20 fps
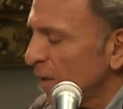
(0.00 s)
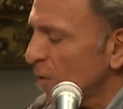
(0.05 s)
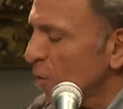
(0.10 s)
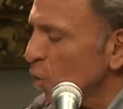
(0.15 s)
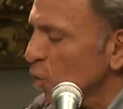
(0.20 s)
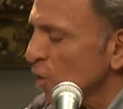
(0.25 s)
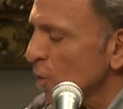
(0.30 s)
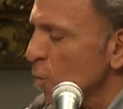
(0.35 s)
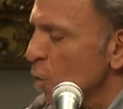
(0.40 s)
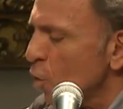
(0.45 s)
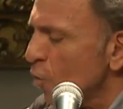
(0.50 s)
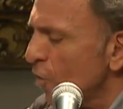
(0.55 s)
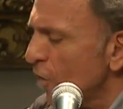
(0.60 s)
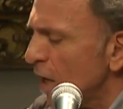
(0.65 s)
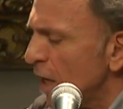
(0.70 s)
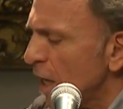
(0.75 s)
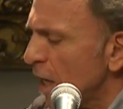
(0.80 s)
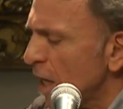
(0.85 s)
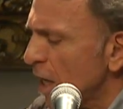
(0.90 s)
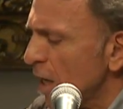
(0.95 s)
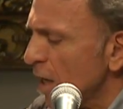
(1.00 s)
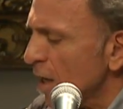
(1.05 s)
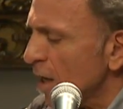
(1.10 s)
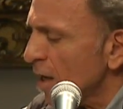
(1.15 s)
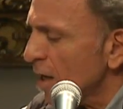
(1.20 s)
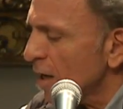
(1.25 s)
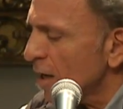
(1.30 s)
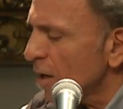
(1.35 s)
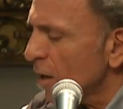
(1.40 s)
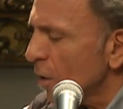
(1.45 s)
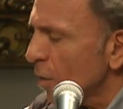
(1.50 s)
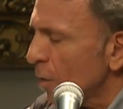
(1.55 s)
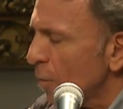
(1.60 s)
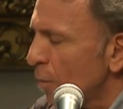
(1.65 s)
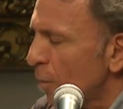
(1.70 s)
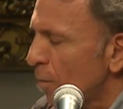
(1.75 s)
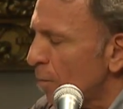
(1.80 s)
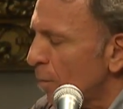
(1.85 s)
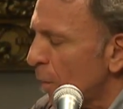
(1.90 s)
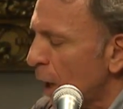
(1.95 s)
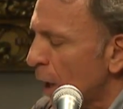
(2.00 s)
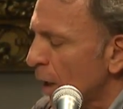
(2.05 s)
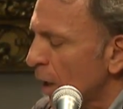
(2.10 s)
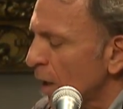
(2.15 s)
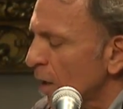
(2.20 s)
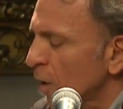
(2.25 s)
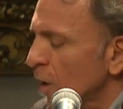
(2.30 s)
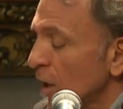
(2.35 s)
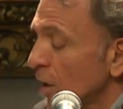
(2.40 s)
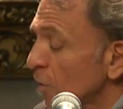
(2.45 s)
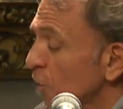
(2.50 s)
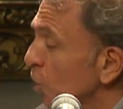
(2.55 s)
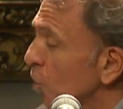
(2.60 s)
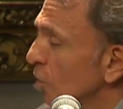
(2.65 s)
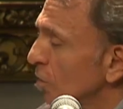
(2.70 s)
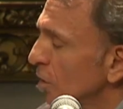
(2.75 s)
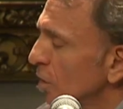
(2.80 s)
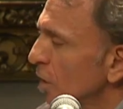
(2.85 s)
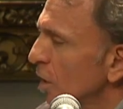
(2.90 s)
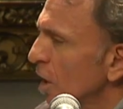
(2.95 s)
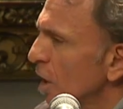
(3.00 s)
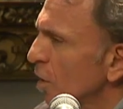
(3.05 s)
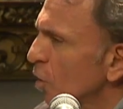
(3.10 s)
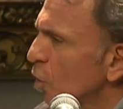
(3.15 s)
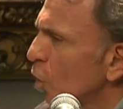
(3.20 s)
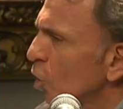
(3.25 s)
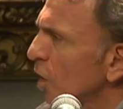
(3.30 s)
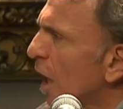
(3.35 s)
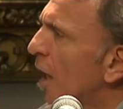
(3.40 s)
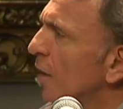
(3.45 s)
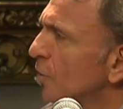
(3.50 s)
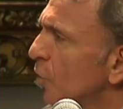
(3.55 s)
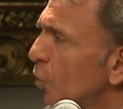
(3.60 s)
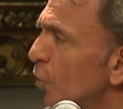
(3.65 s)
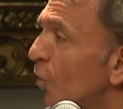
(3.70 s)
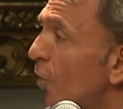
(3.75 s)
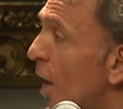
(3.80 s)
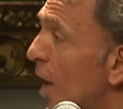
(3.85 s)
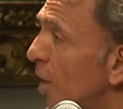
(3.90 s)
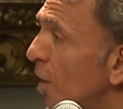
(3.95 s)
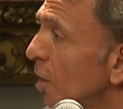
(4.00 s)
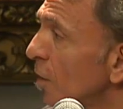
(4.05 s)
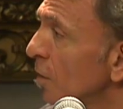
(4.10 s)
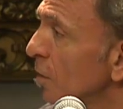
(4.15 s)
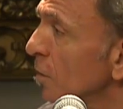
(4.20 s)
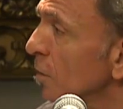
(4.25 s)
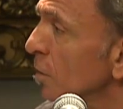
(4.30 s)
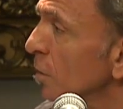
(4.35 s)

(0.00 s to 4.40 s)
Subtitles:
was a movie, it's called Under Fire,